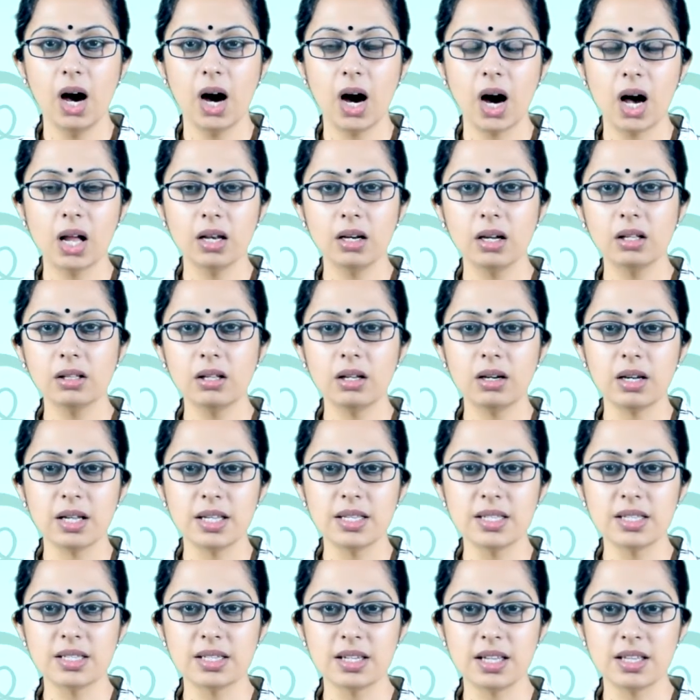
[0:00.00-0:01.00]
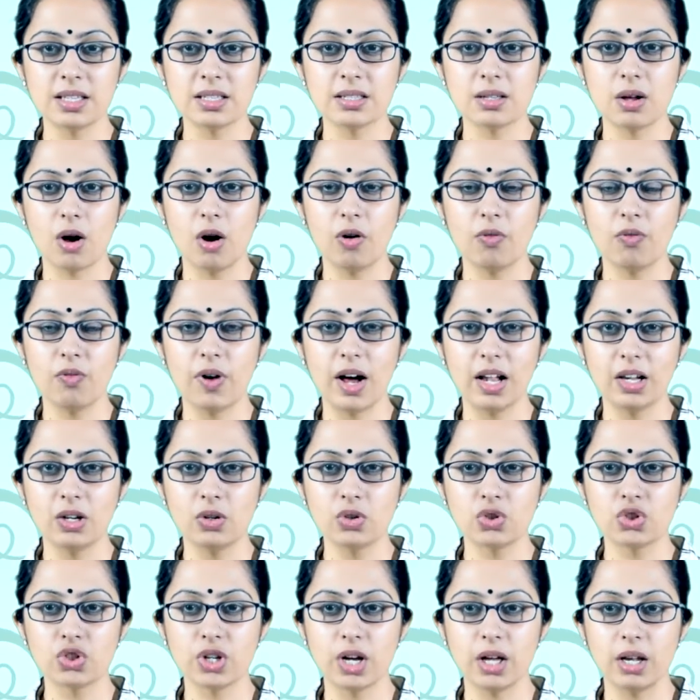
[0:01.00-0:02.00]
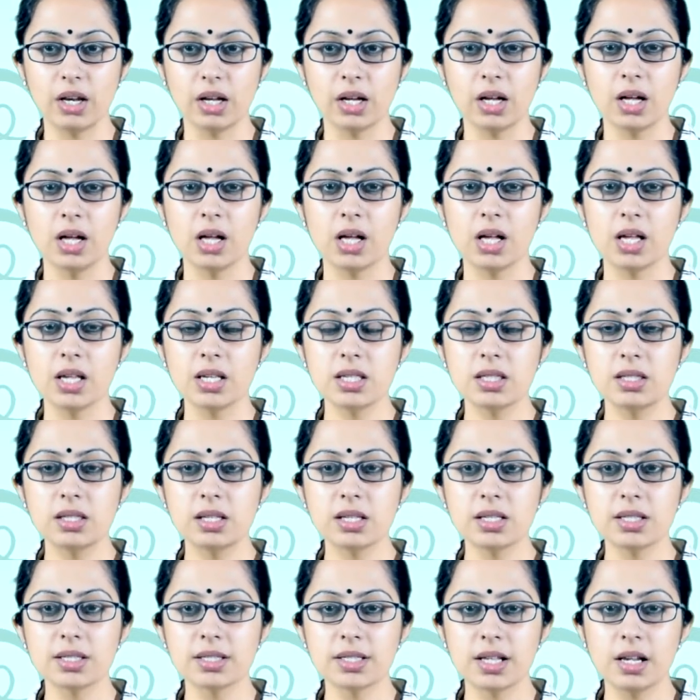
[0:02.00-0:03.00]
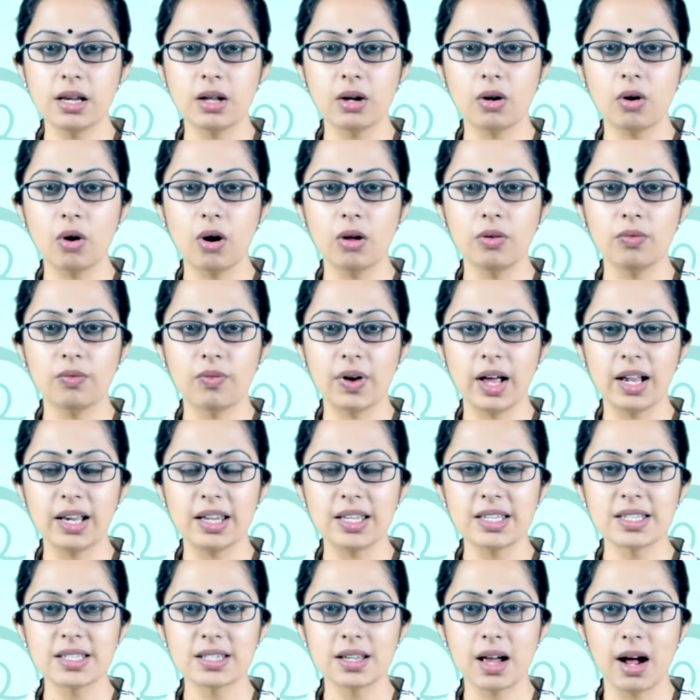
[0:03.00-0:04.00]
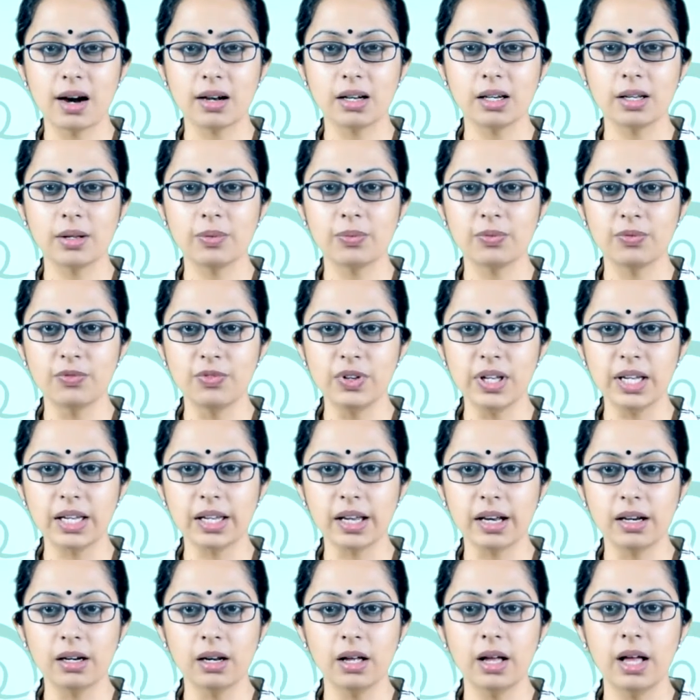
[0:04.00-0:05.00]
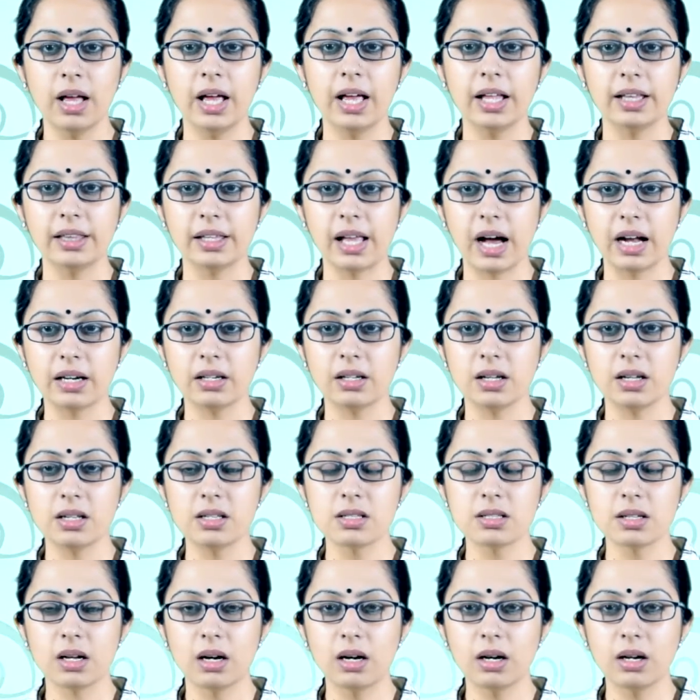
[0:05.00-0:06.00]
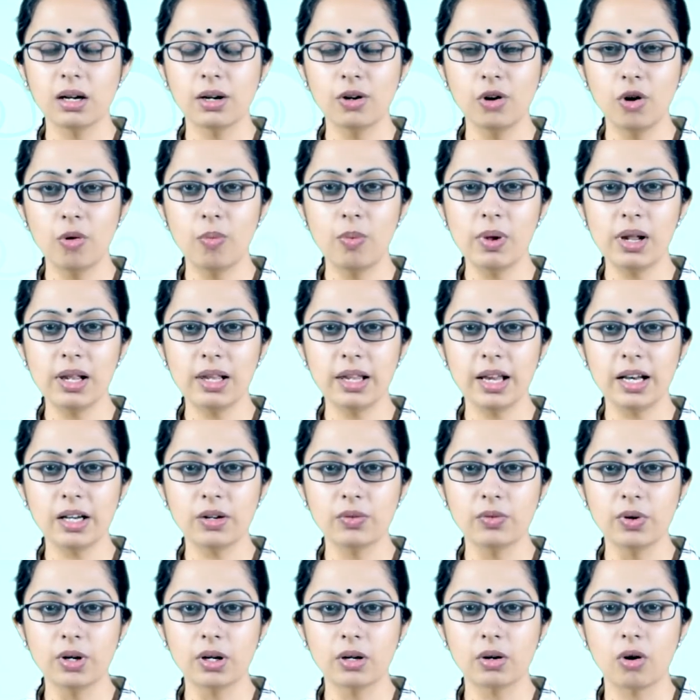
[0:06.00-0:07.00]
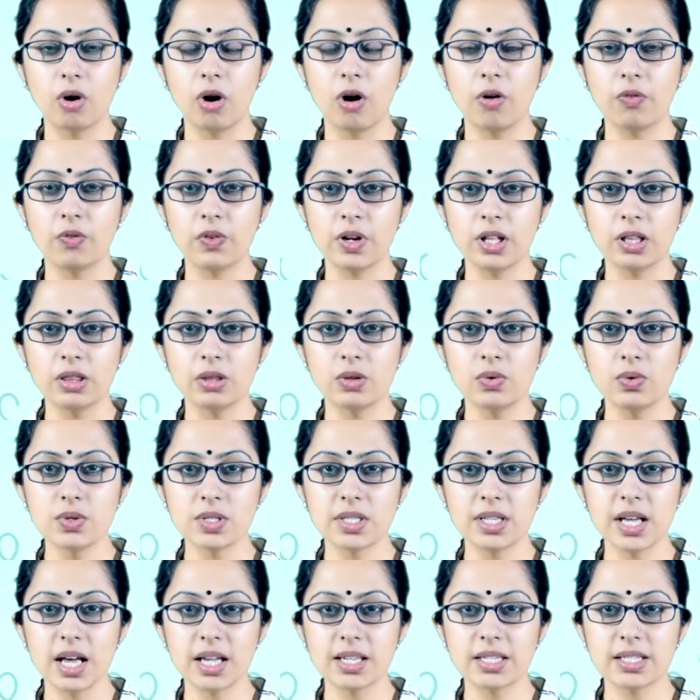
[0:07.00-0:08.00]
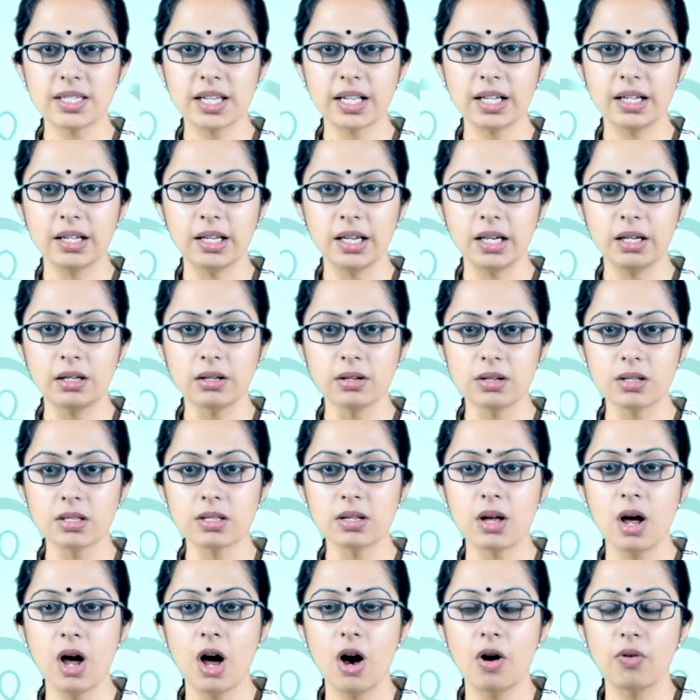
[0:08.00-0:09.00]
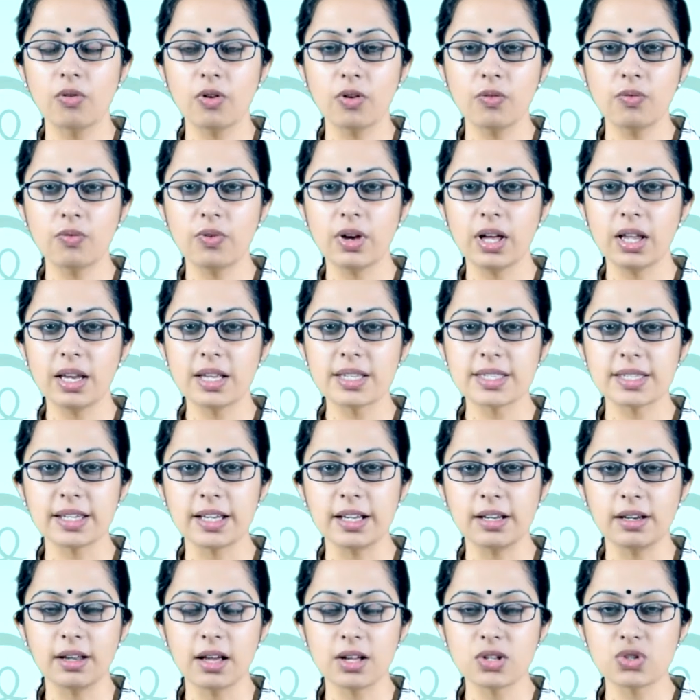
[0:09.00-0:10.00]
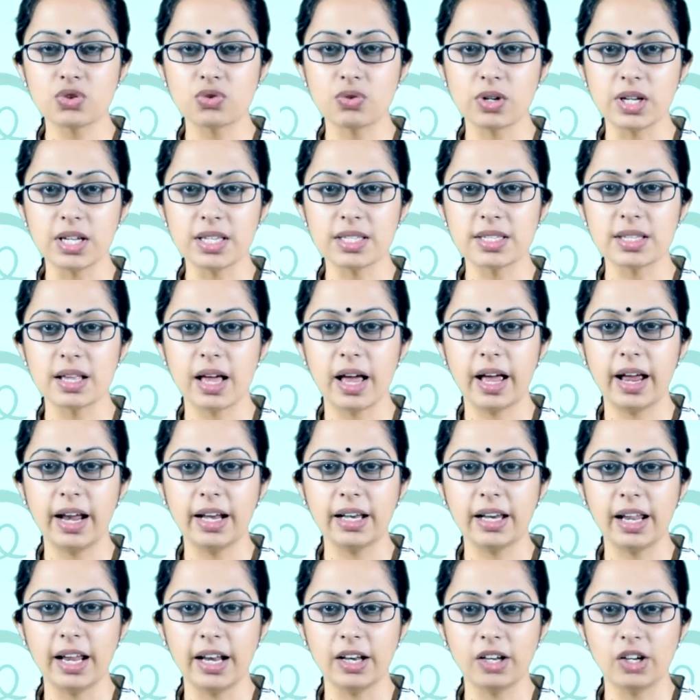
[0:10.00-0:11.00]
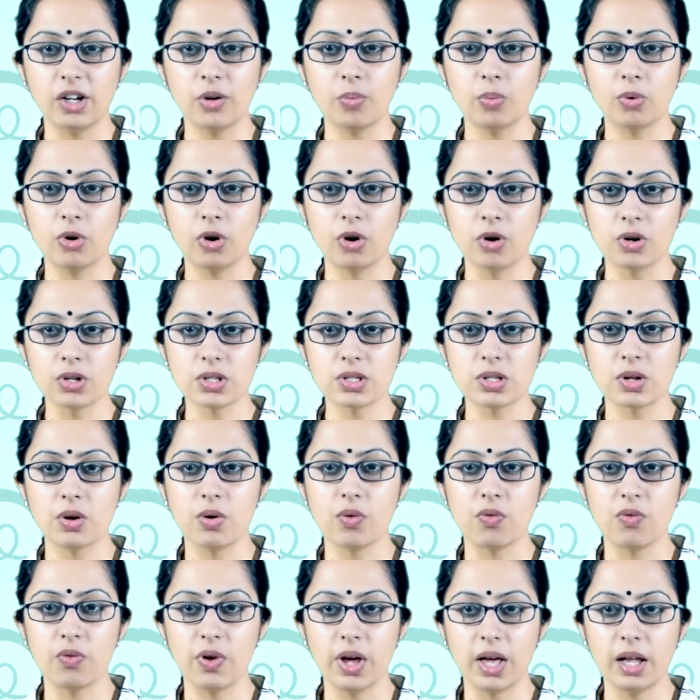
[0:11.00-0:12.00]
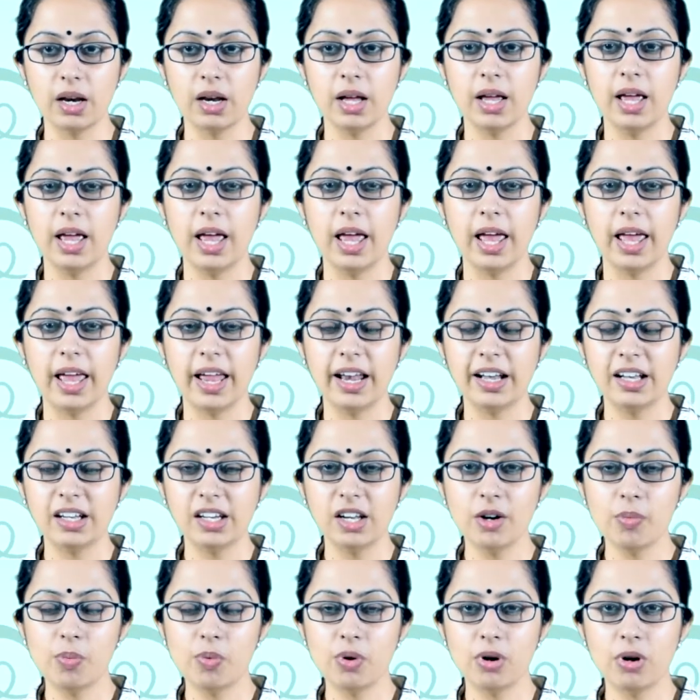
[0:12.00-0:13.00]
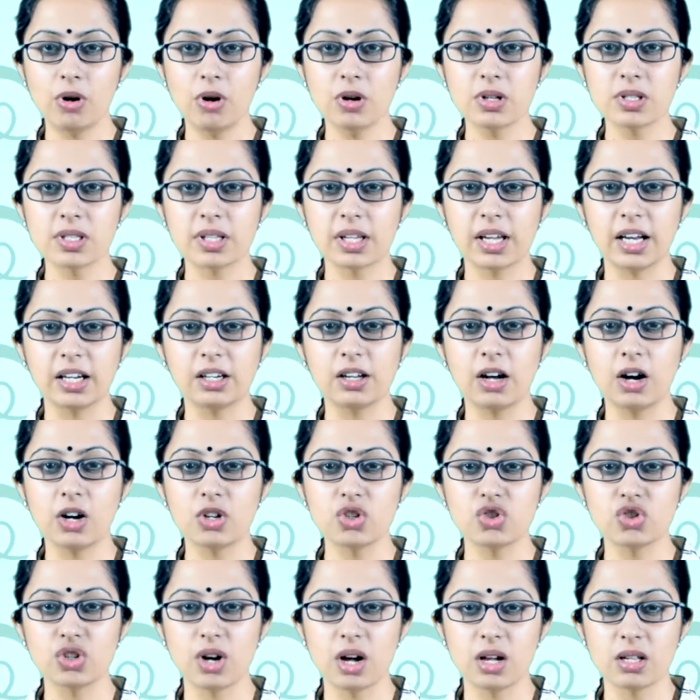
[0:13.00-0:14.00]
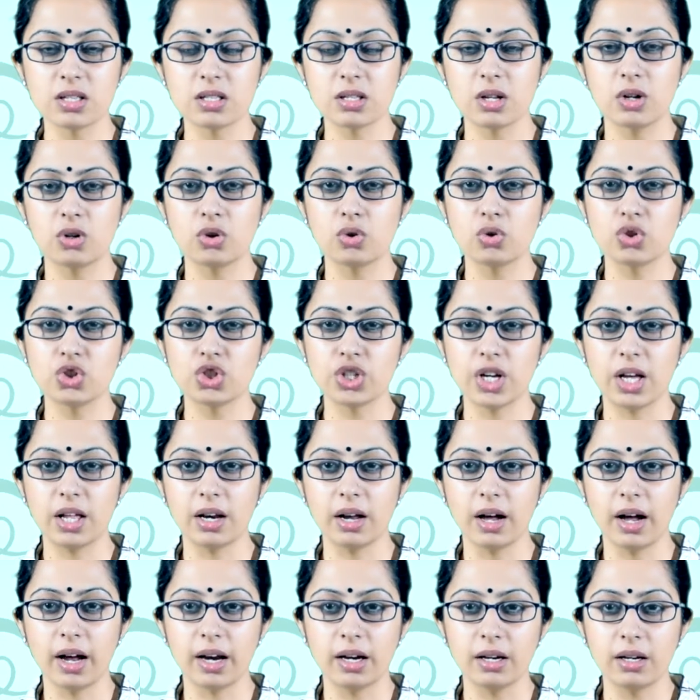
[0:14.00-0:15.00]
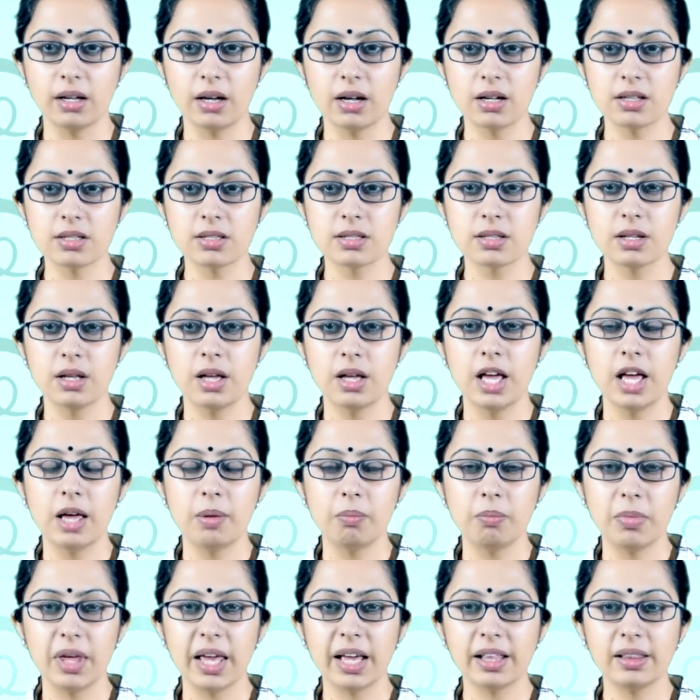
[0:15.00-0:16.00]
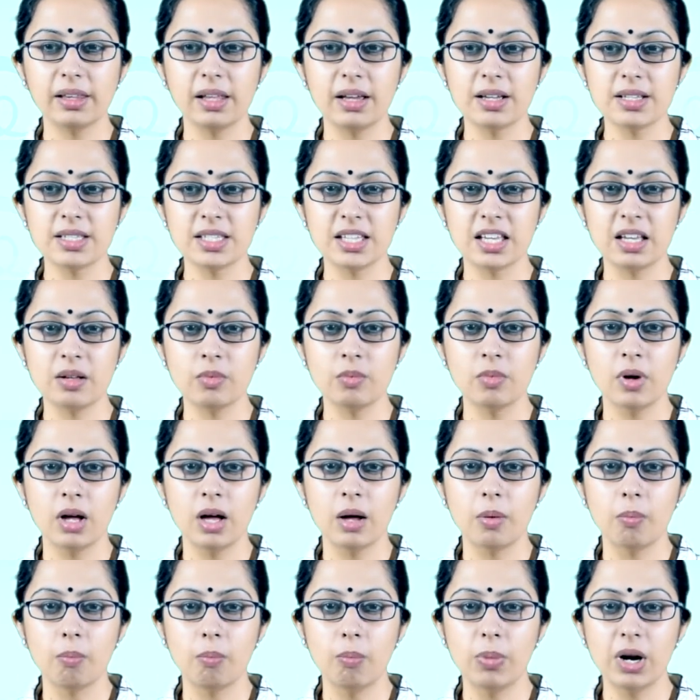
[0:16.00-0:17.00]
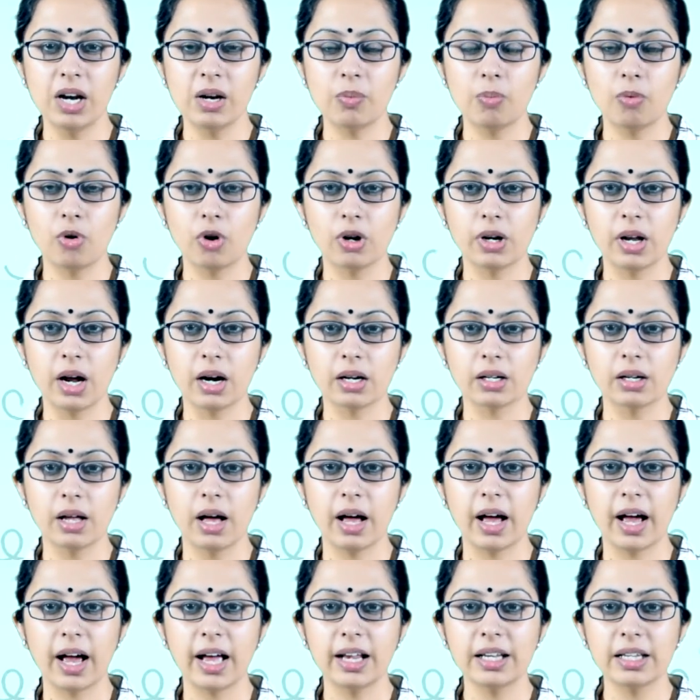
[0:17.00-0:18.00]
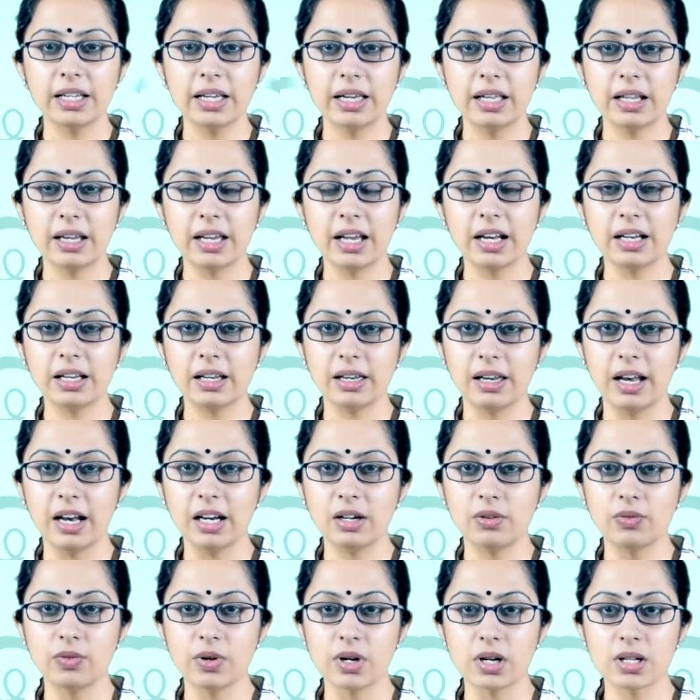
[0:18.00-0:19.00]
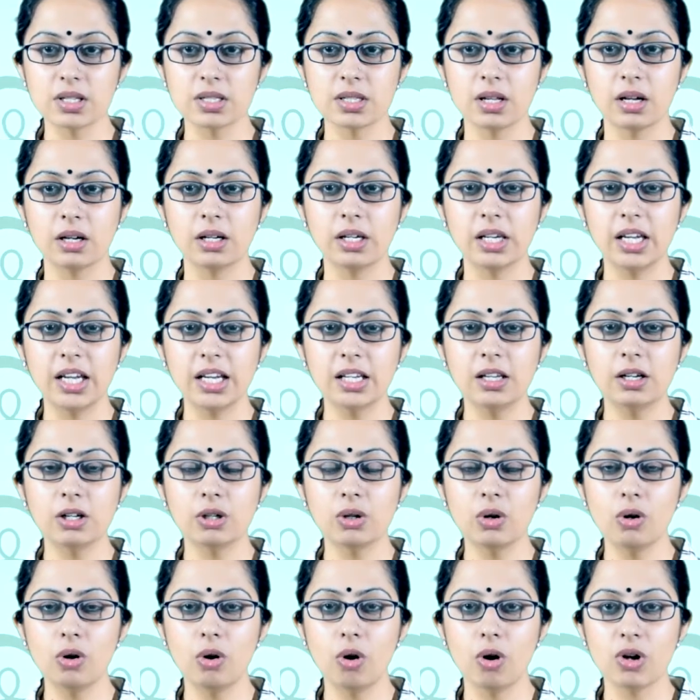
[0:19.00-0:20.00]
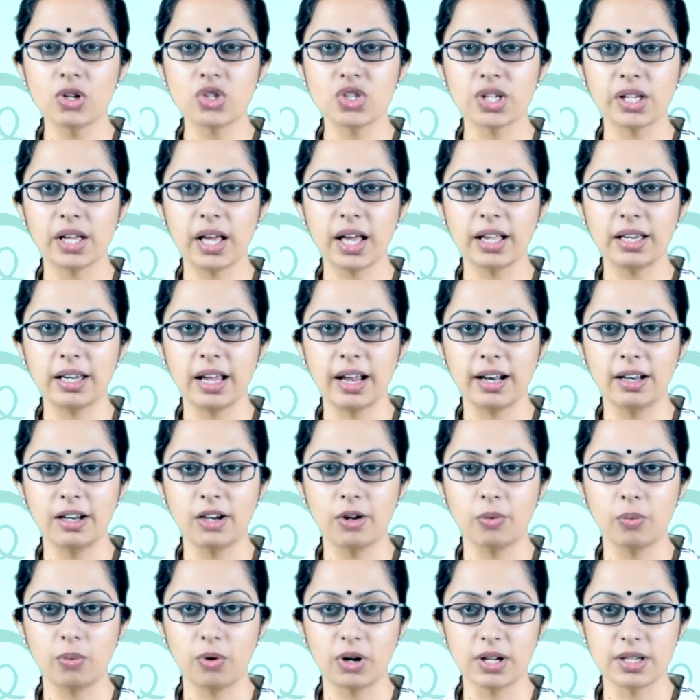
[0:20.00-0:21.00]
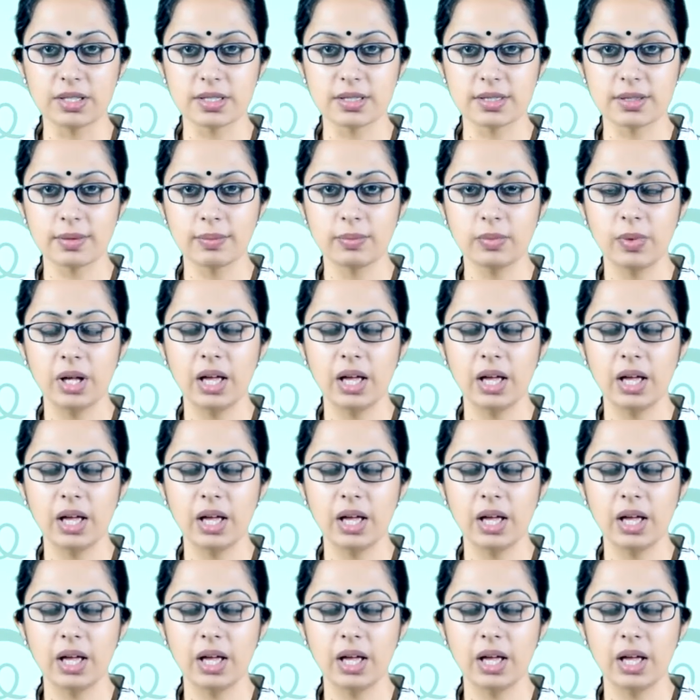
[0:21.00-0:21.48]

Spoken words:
Another instance of value sharing is the Silicon Valley Startup Weekend, that is a global network of enthusiastic leaders from various industries and entrepreneurs, where entrepreneurs get a chance to share ideas, make their team, build product and create networks needed to launch an enterprise.